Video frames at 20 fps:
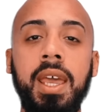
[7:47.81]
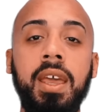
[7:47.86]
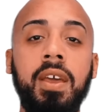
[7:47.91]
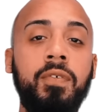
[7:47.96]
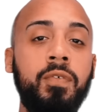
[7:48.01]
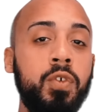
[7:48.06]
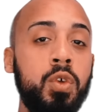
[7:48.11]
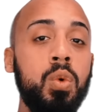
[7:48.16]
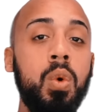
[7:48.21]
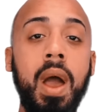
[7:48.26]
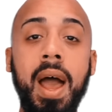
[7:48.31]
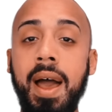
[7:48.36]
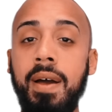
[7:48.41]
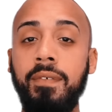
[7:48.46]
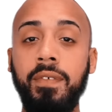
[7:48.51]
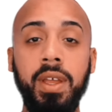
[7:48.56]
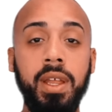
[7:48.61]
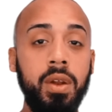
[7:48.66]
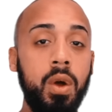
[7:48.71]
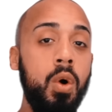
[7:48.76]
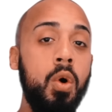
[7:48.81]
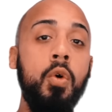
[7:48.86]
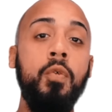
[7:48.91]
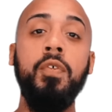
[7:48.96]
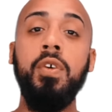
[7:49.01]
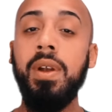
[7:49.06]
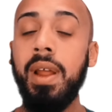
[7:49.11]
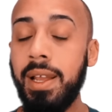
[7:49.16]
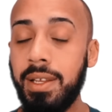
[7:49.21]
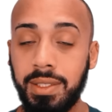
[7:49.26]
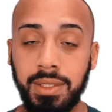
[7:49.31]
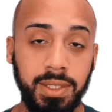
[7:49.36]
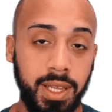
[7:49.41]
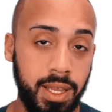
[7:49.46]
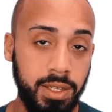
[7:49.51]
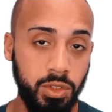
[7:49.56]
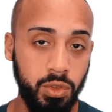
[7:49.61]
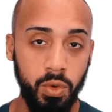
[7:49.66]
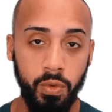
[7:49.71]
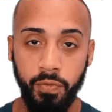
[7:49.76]
If you have an overnight
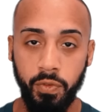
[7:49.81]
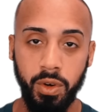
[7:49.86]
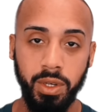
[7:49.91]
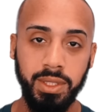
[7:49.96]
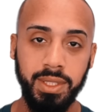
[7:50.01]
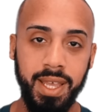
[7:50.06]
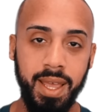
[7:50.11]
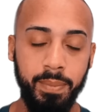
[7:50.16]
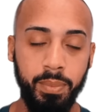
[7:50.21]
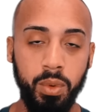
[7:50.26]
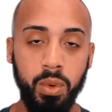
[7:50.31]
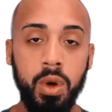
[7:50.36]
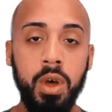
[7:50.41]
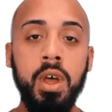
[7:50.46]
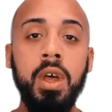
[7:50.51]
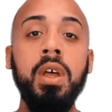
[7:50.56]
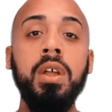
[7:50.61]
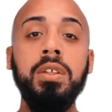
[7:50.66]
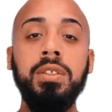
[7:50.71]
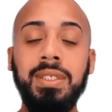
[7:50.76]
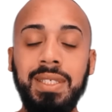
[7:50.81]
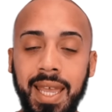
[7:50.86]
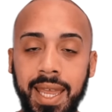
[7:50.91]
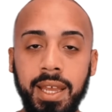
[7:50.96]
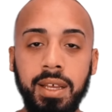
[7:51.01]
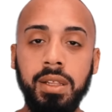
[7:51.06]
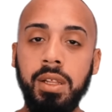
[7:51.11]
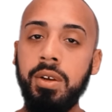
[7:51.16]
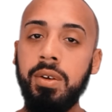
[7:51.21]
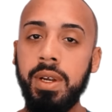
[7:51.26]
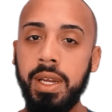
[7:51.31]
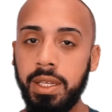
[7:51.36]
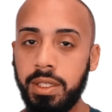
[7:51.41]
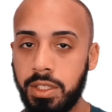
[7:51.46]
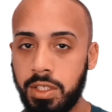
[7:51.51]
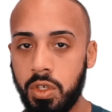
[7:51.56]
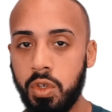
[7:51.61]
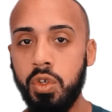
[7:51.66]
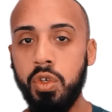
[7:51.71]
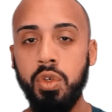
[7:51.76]
schedule, for example, tailor it
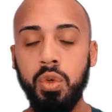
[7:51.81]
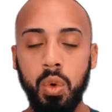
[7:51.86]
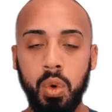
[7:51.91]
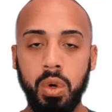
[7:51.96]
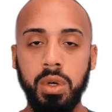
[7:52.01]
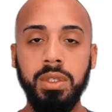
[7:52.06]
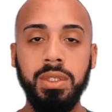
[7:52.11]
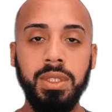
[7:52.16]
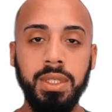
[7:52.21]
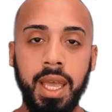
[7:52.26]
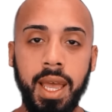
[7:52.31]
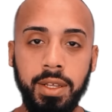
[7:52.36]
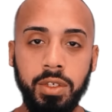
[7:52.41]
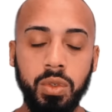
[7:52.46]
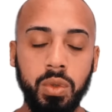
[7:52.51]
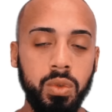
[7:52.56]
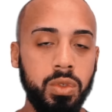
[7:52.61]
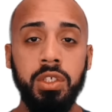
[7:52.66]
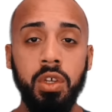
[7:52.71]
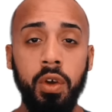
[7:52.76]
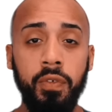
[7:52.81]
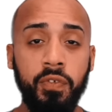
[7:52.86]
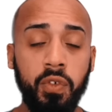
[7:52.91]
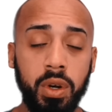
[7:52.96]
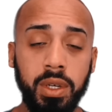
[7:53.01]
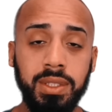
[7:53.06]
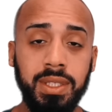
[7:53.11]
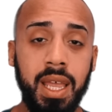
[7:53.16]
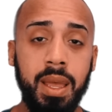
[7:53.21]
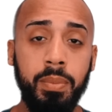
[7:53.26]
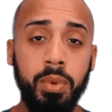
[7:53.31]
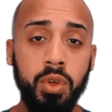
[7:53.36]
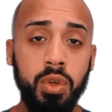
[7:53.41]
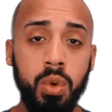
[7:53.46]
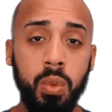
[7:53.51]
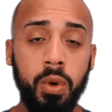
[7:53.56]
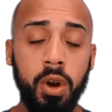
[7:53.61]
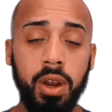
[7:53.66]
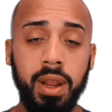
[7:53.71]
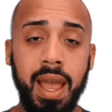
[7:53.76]
to your schedule. So if, for example,
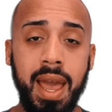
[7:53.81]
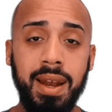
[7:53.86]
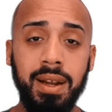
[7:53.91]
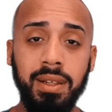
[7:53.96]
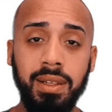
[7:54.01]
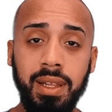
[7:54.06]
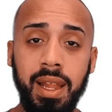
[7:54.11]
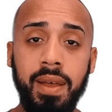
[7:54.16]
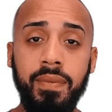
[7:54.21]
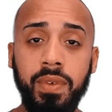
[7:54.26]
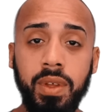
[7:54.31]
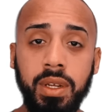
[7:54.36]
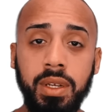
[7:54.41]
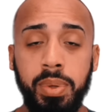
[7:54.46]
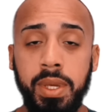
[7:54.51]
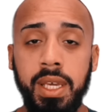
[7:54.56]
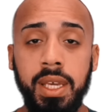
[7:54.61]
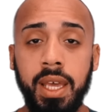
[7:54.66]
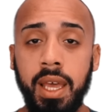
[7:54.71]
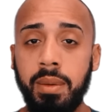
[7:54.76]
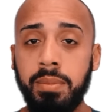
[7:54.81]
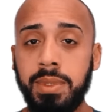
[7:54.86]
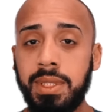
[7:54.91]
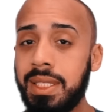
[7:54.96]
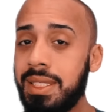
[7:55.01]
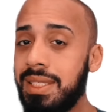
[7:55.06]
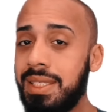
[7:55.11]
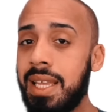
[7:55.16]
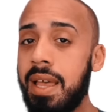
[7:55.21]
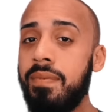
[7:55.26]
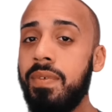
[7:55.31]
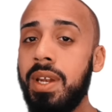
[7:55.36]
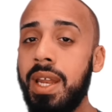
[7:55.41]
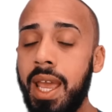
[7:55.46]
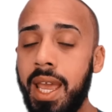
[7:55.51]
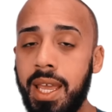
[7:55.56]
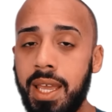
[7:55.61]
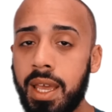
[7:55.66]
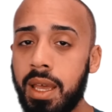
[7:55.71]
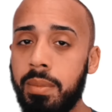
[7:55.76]
you work at 11 p.m. to 7
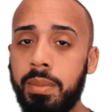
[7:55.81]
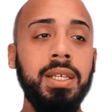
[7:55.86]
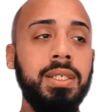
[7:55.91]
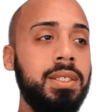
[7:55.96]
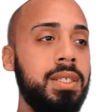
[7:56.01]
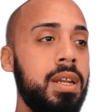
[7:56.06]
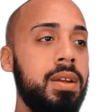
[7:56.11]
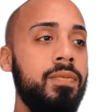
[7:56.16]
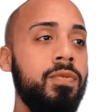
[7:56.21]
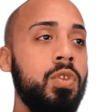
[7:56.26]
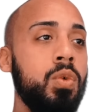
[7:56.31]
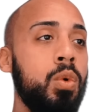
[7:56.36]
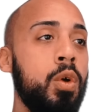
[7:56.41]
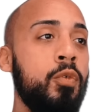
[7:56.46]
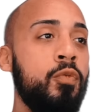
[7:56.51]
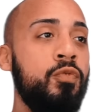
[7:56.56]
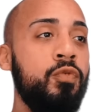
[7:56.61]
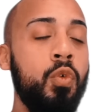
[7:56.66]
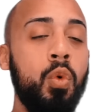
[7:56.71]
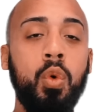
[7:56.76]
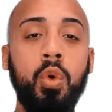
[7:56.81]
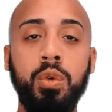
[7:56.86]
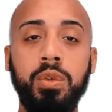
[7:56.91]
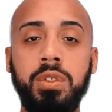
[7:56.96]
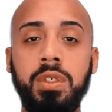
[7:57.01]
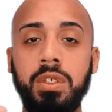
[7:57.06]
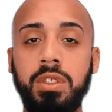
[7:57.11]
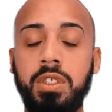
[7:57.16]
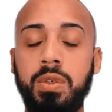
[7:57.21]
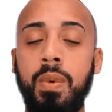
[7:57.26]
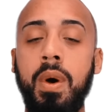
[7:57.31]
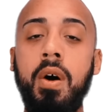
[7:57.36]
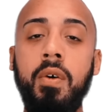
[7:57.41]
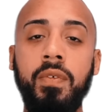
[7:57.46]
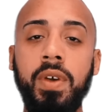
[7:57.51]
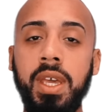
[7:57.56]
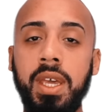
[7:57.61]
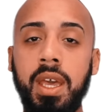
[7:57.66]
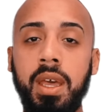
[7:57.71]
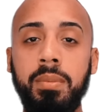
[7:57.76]
a.m., instead of doing 4 to
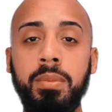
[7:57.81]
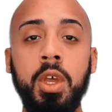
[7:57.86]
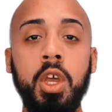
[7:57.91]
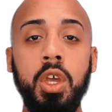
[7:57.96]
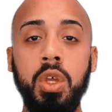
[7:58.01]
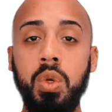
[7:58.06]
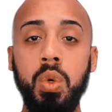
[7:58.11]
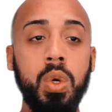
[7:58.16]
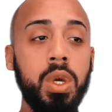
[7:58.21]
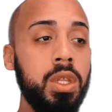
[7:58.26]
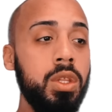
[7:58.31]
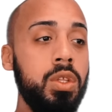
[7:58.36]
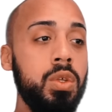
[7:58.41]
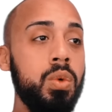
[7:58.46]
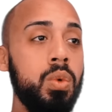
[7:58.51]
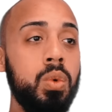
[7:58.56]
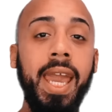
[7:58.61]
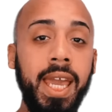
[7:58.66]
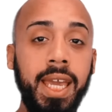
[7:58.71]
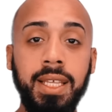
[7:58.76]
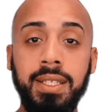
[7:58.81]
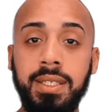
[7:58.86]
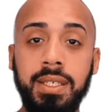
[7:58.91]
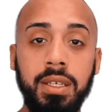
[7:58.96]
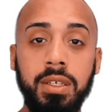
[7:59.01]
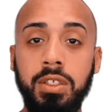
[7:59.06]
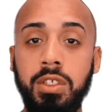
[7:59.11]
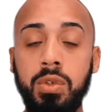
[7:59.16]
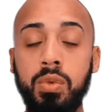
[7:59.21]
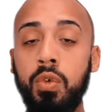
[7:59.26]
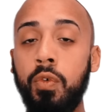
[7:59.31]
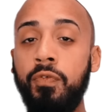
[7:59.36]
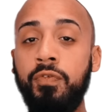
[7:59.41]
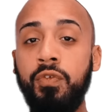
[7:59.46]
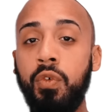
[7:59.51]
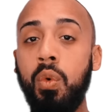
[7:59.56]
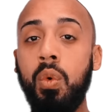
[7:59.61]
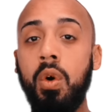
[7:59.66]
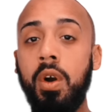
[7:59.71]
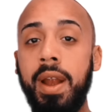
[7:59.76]
12 a.m., you can do 8 to
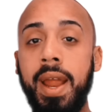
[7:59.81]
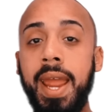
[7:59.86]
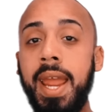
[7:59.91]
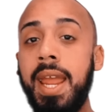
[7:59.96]
4